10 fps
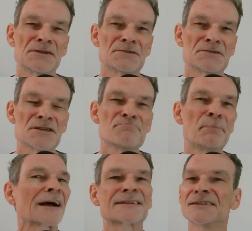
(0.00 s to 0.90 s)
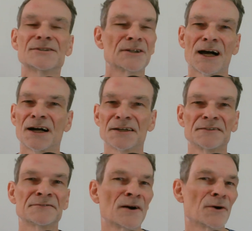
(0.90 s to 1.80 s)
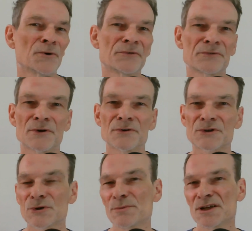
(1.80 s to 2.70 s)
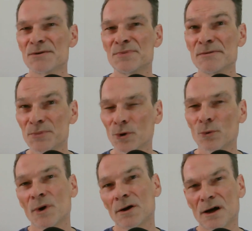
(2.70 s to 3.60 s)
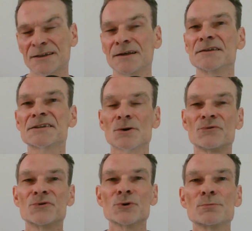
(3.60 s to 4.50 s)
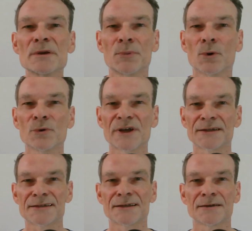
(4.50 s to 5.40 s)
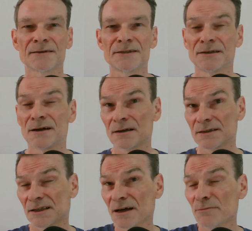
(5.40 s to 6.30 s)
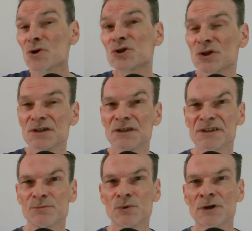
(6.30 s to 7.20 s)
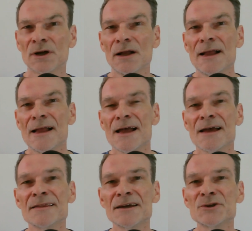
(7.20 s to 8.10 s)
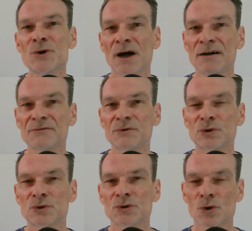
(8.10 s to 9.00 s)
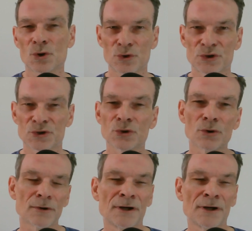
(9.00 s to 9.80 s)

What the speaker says: impacted the life of so many people, well, at least a few people that are mentioned in this book. And then you have a conclusion. So